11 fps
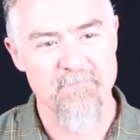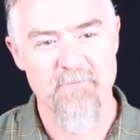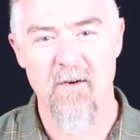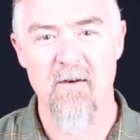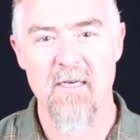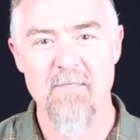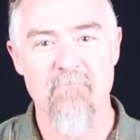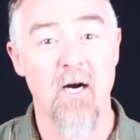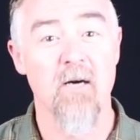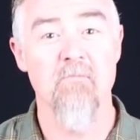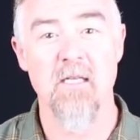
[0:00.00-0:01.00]
very
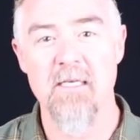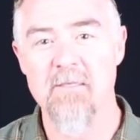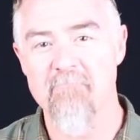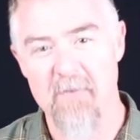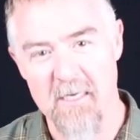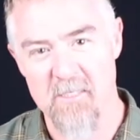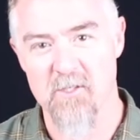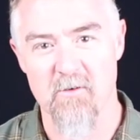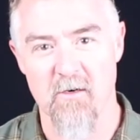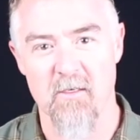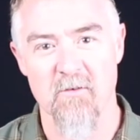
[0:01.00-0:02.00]
humbling and
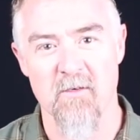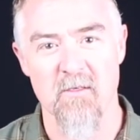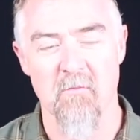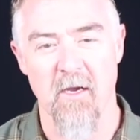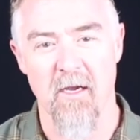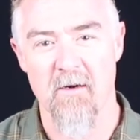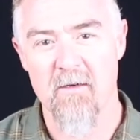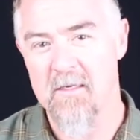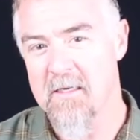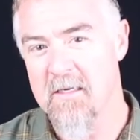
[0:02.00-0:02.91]
instructive on the matter.